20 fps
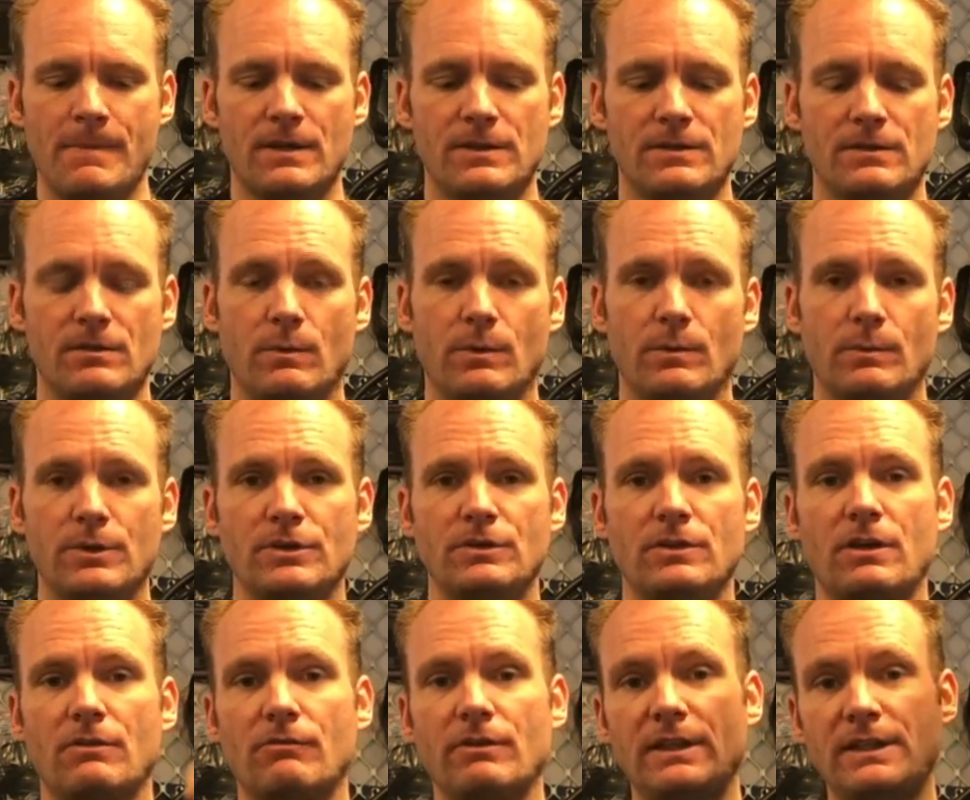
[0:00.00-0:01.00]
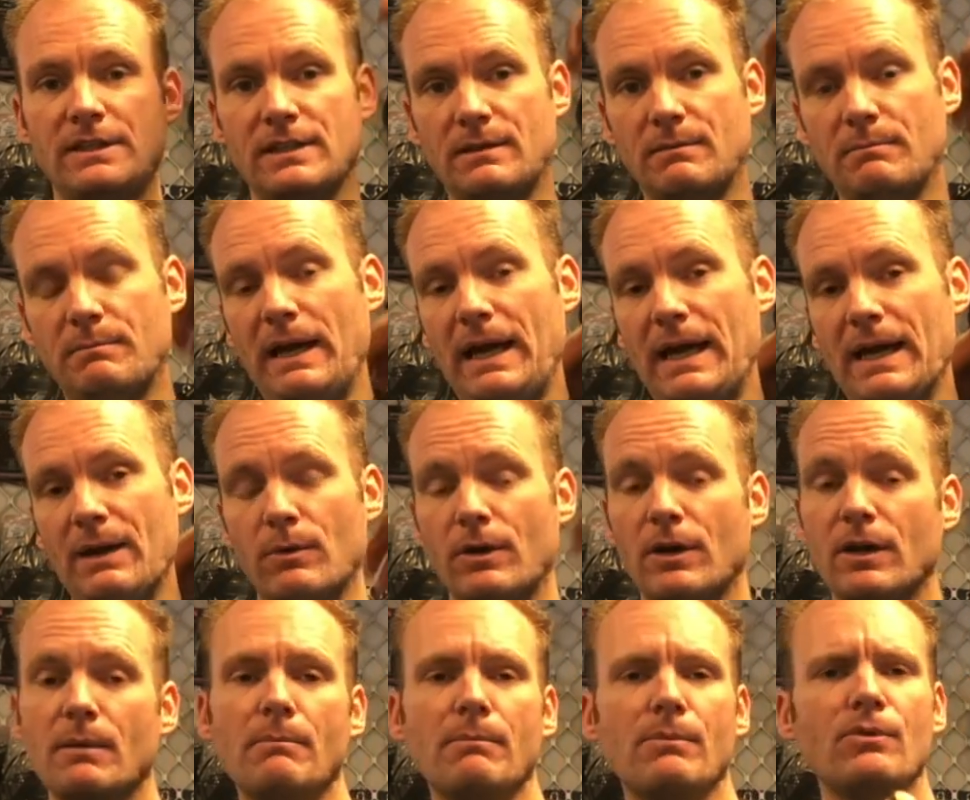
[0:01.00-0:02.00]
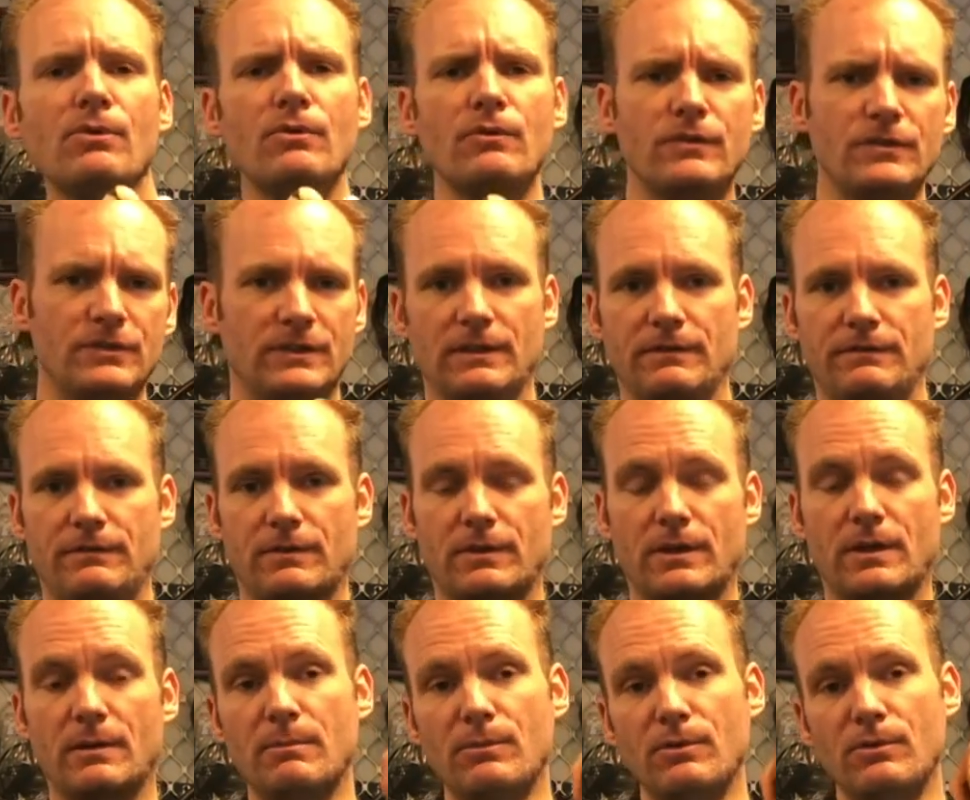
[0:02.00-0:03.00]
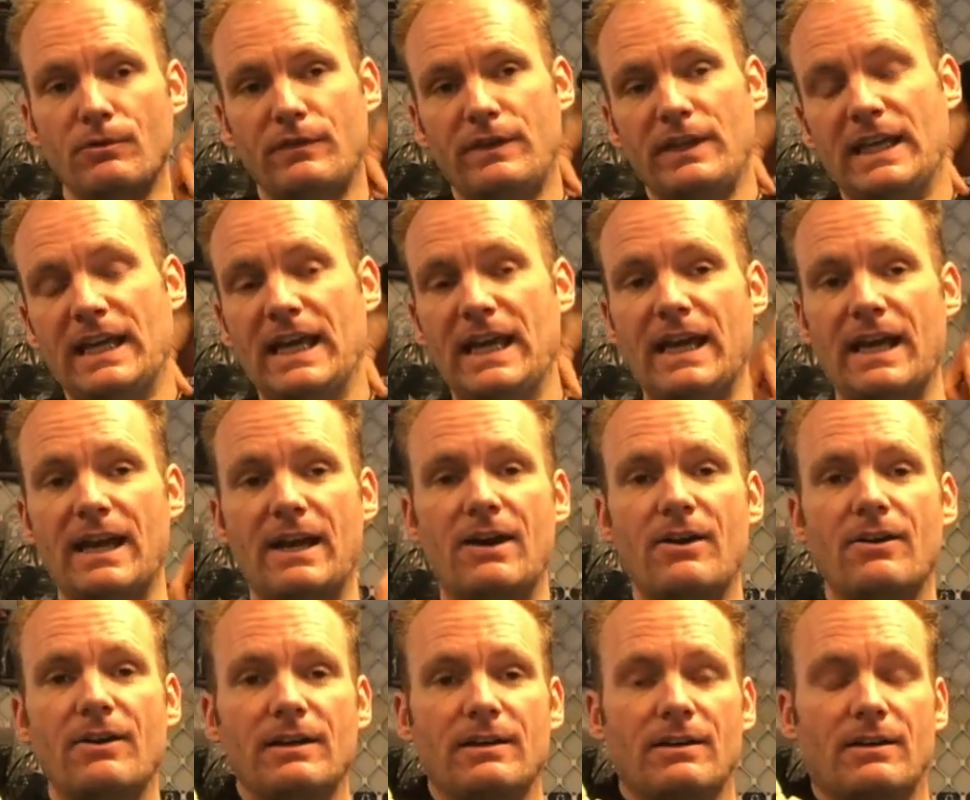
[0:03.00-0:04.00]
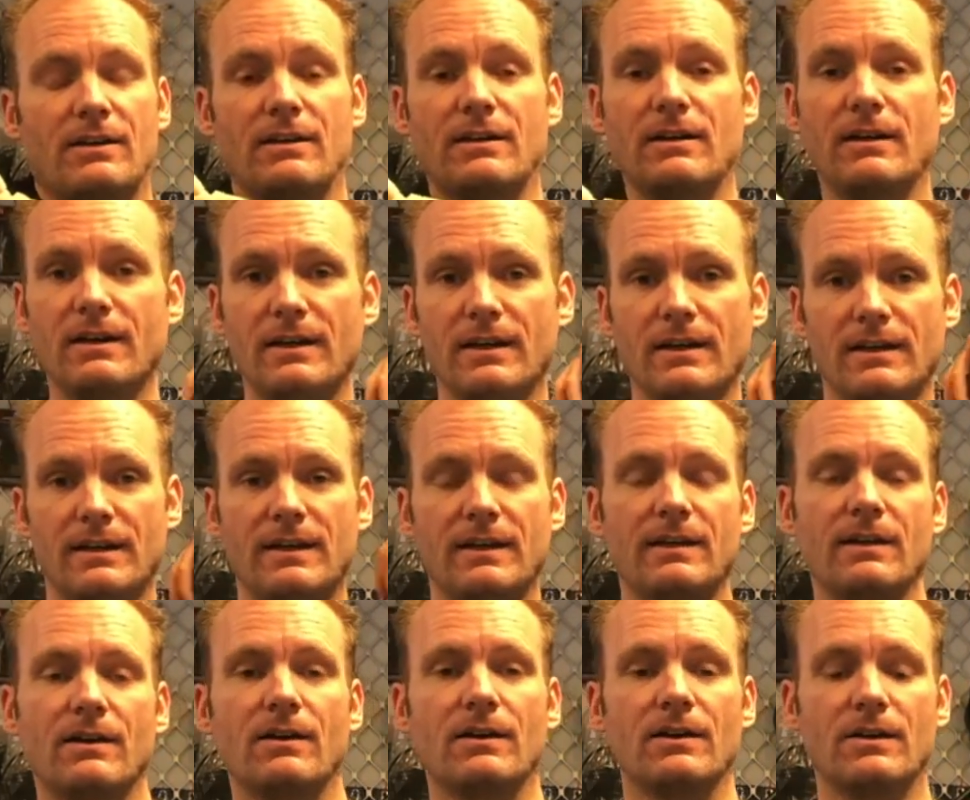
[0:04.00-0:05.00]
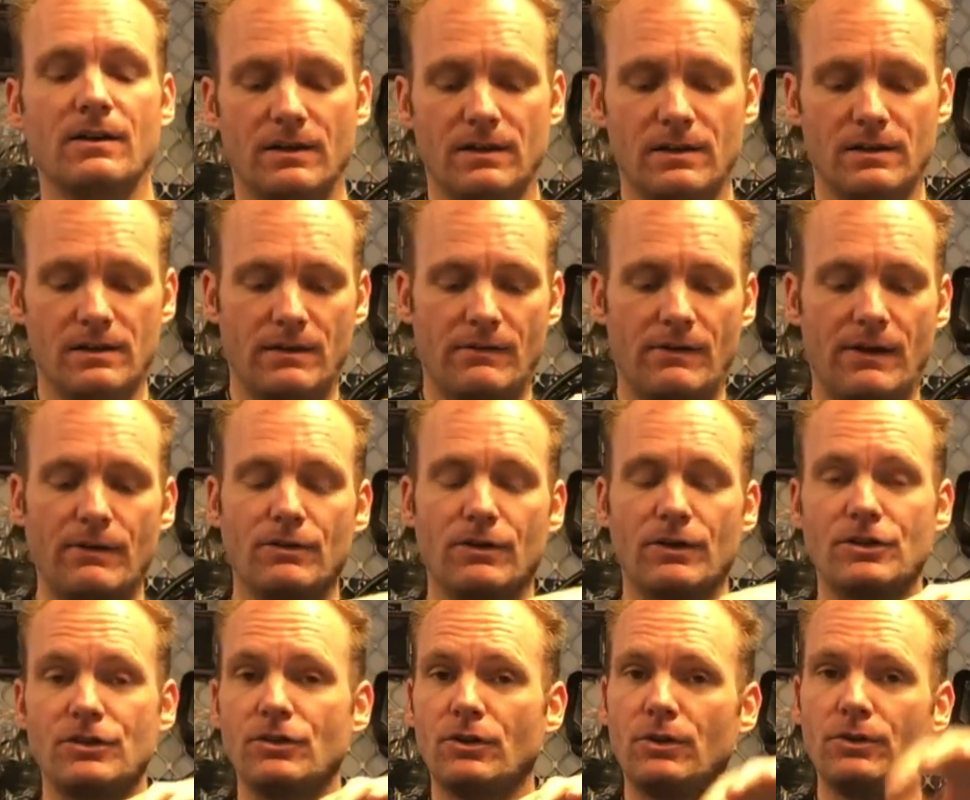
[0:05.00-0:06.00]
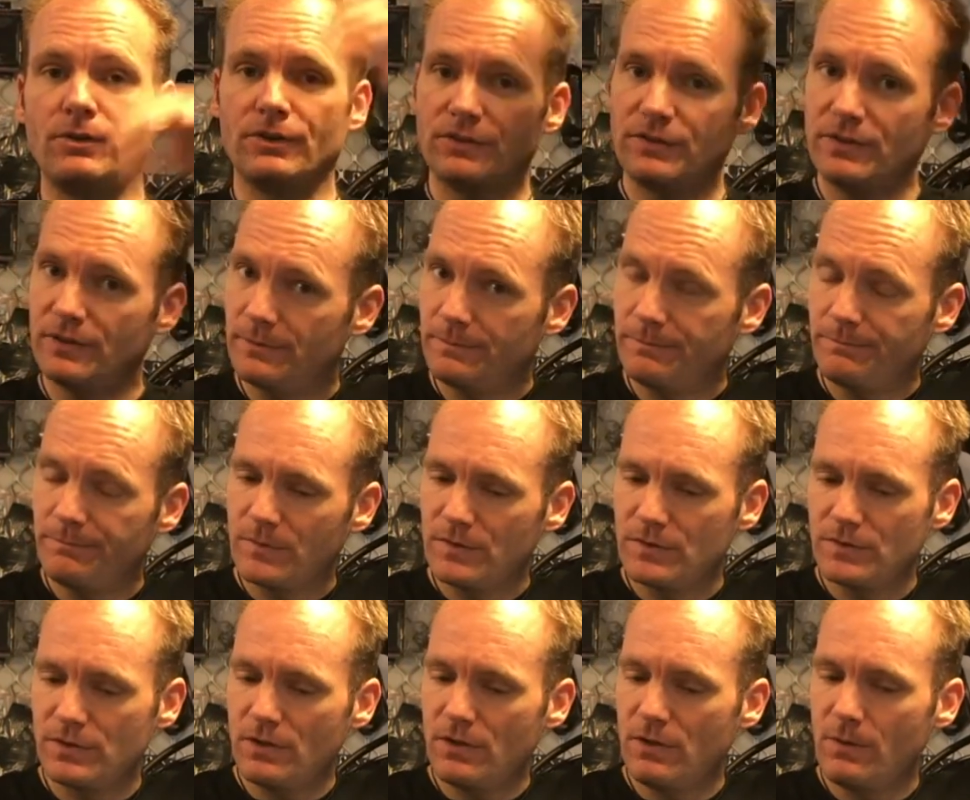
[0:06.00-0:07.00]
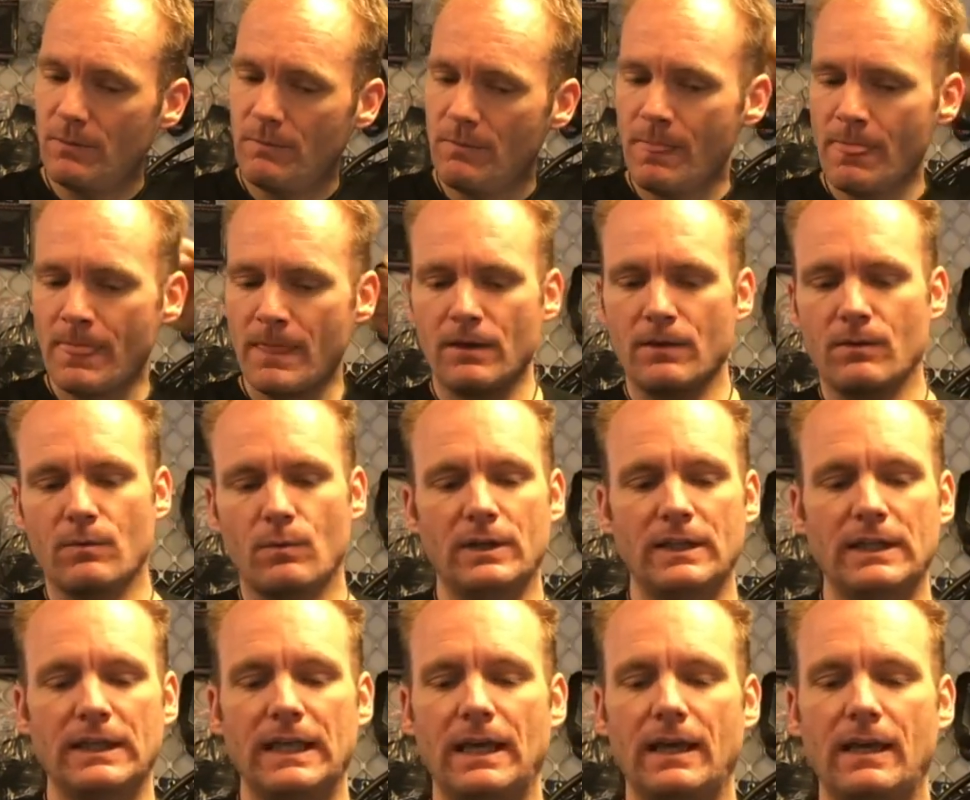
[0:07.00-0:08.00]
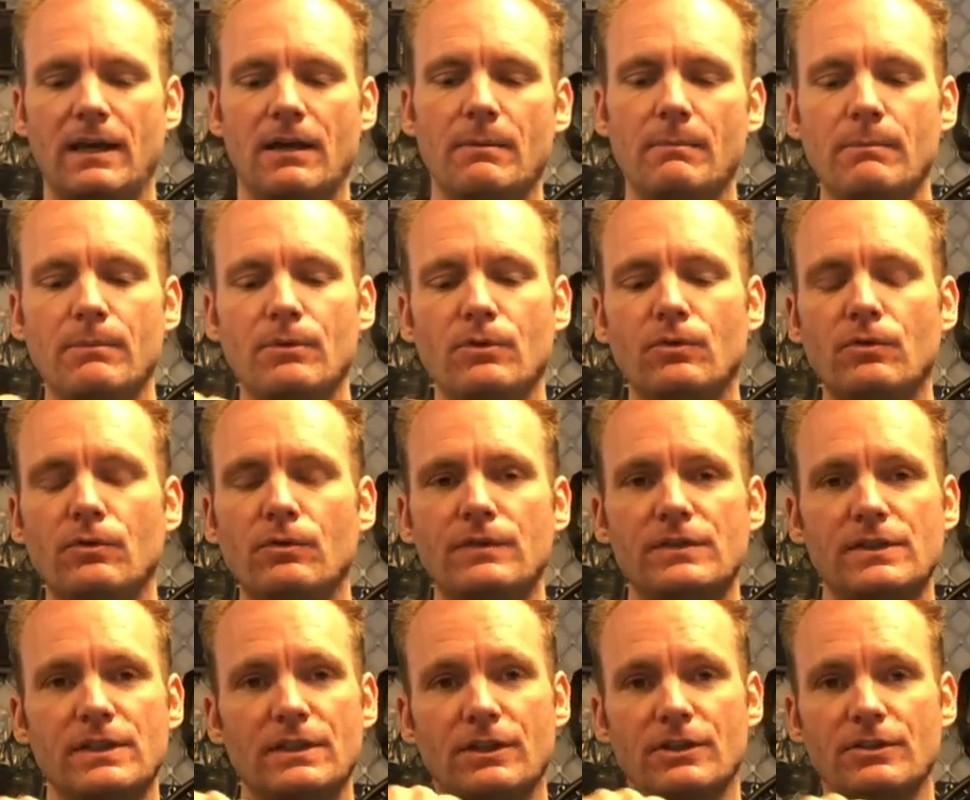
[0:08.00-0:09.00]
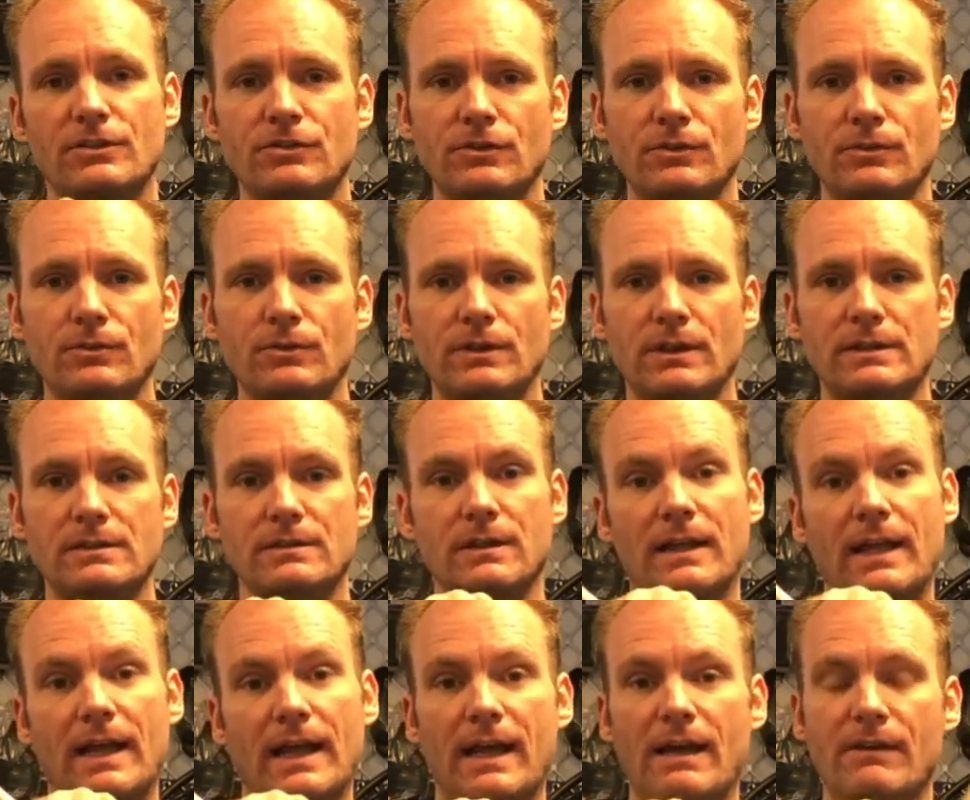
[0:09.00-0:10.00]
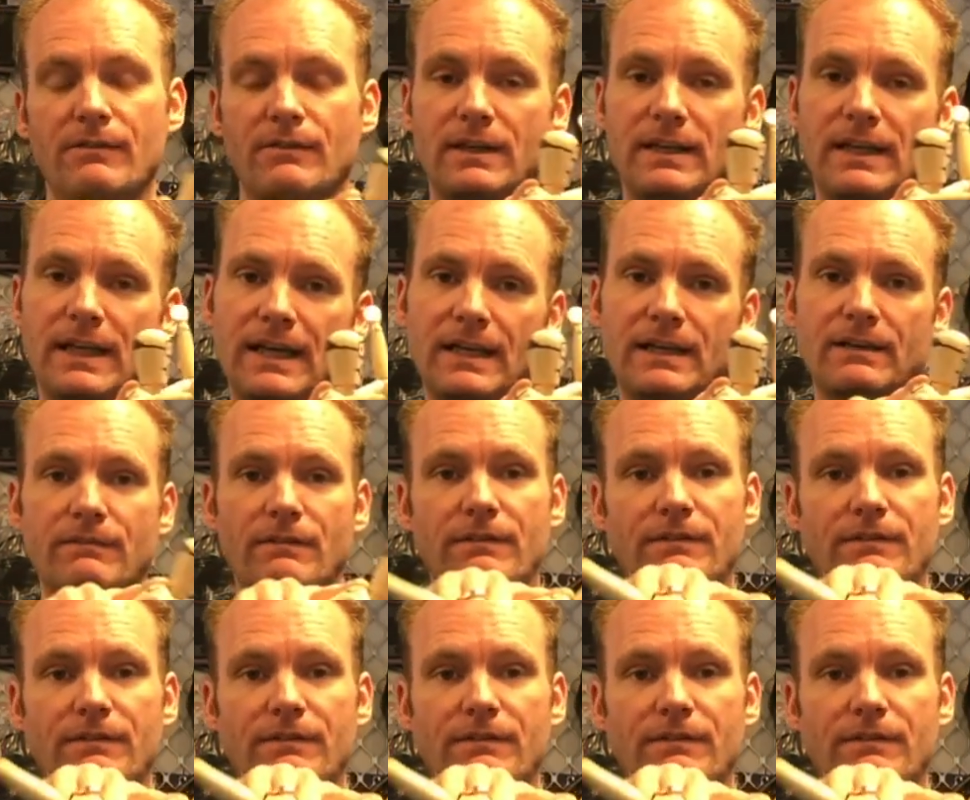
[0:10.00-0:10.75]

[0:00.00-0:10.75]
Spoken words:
So when we start reaching back, we're gonna move stuff. We're gonna move the air around our shoulders here. So when the air moves in our suit, it's gonna have a negative